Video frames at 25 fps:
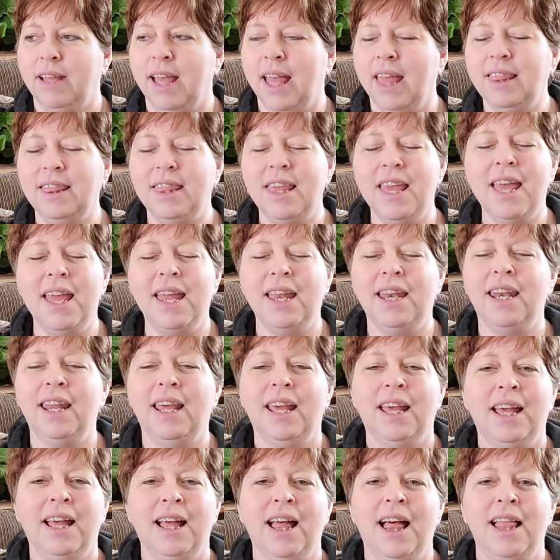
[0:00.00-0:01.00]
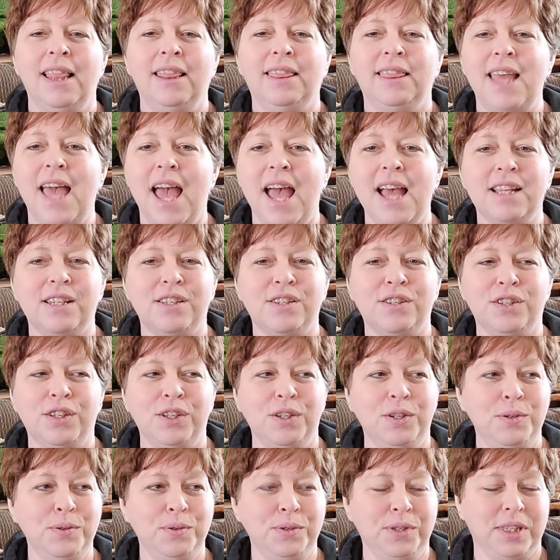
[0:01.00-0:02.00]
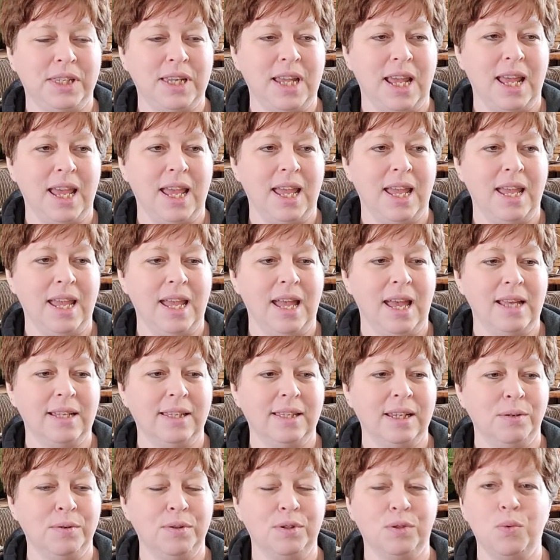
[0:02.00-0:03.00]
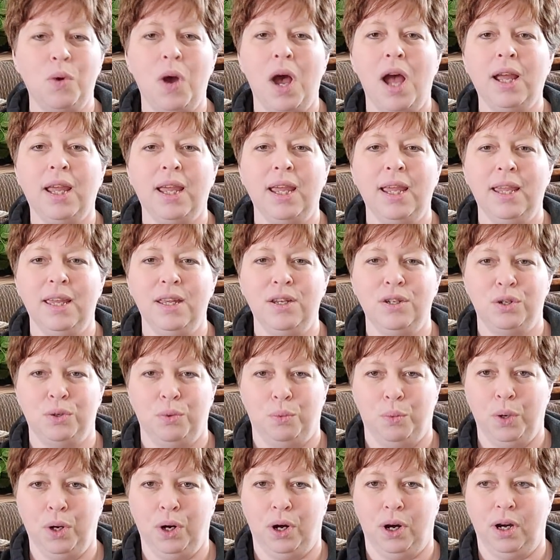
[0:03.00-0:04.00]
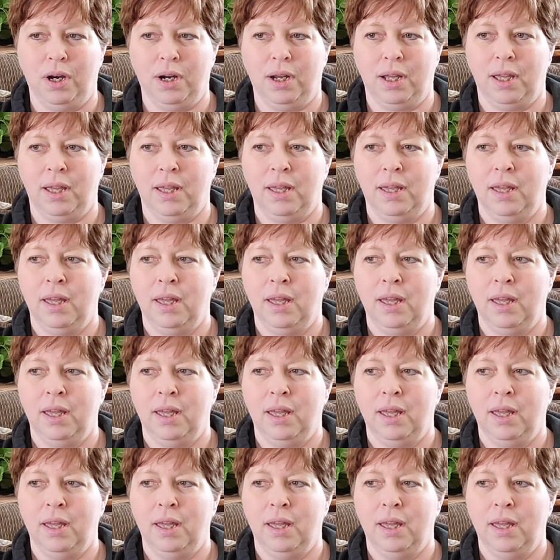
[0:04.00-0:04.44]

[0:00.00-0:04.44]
And then last Tuesday, as I was walking into work,